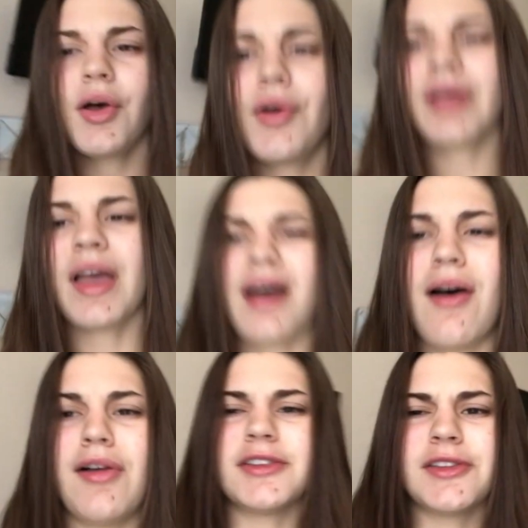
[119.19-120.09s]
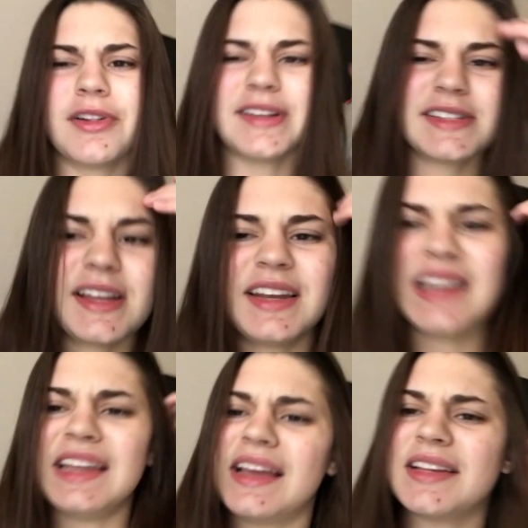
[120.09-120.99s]
Oh yeah, also last night
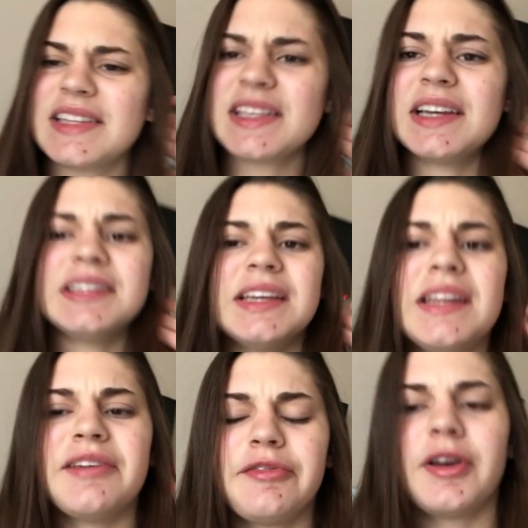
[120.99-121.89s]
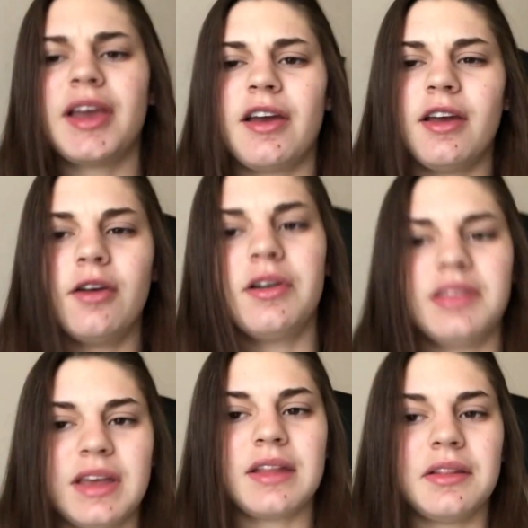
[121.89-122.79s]
at dance, I did a front aerial and like